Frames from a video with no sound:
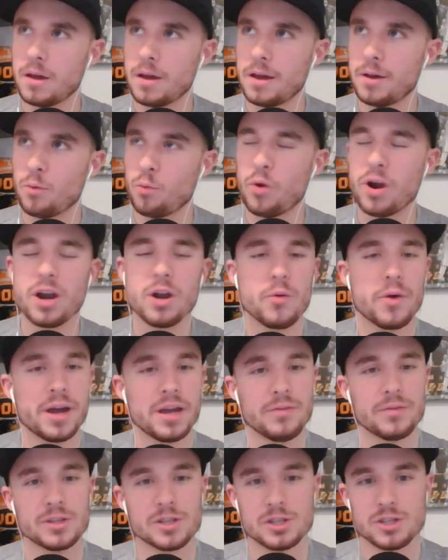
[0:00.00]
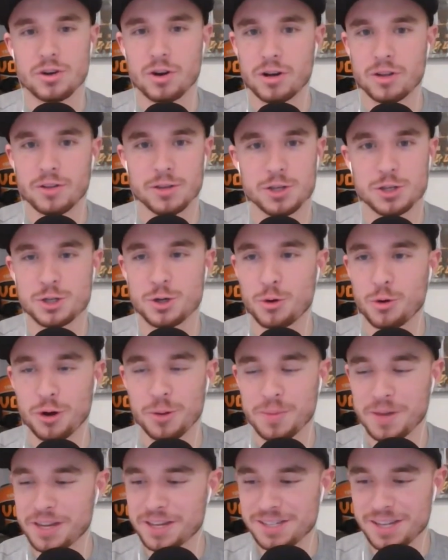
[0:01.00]
where do I even start on the story?
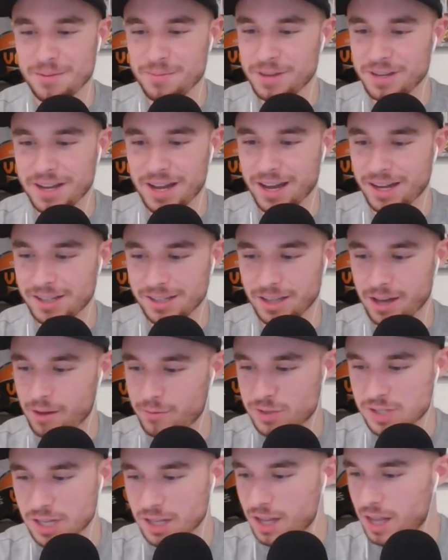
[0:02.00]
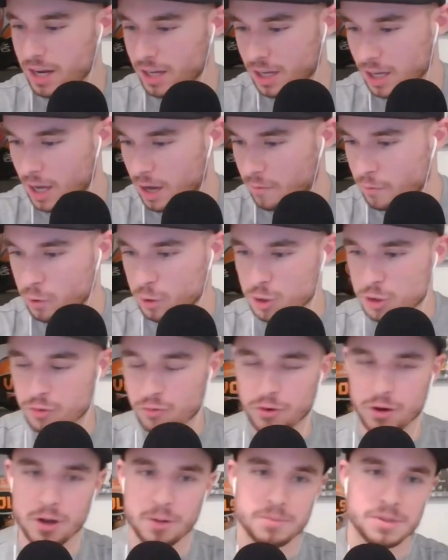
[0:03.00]
Because I've seen a lot of coverage
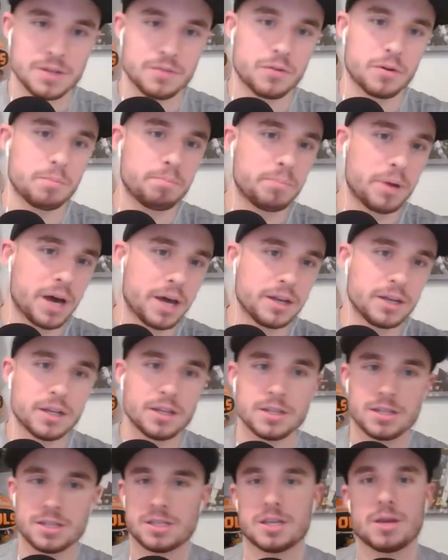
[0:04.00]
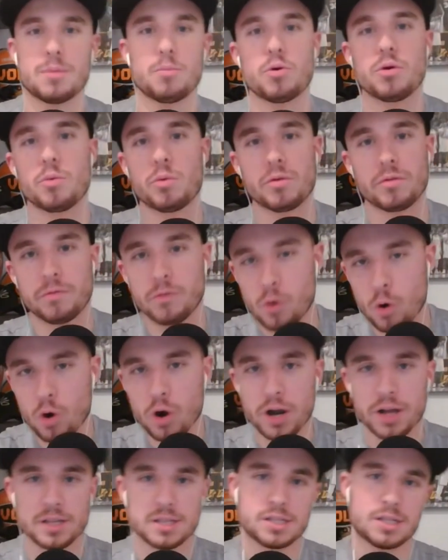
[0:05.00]
from different pundits, some that were
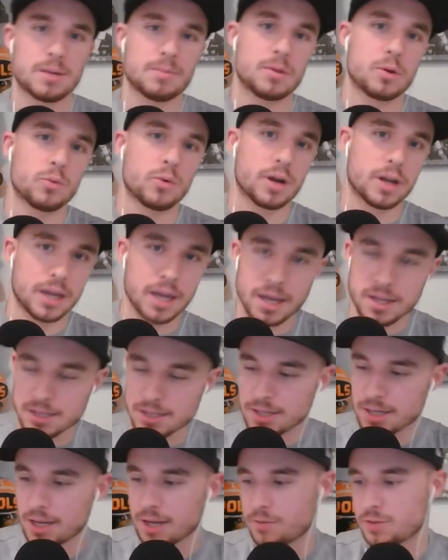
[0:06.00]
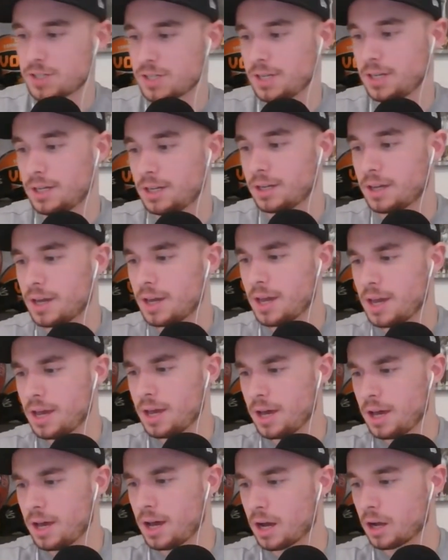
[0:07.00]
for it, some that were against it. I've seen
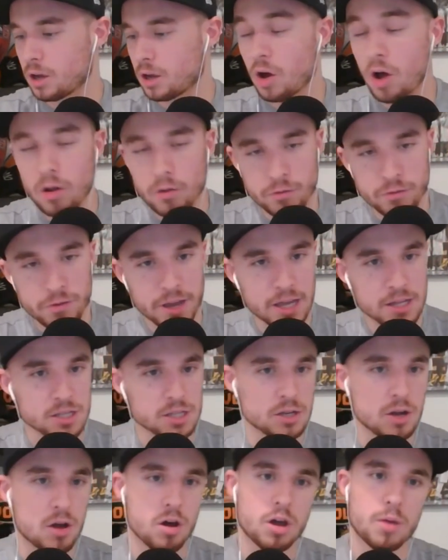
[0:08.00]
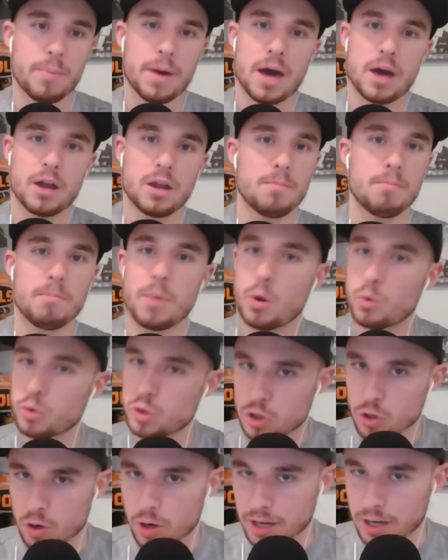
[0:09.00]
golf fans talk about it.
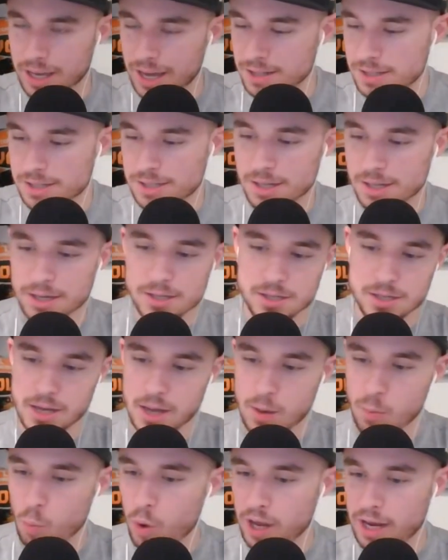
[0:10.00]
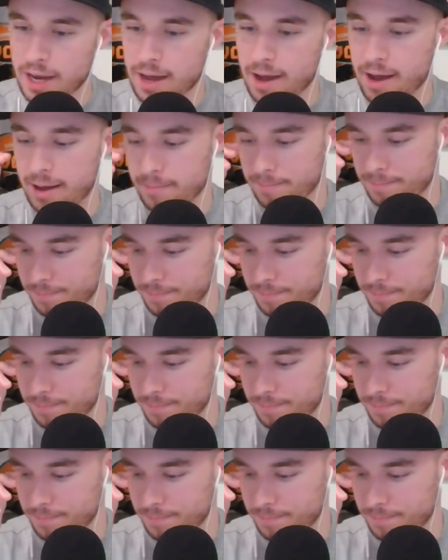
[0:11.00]
Most are against this and whatnot.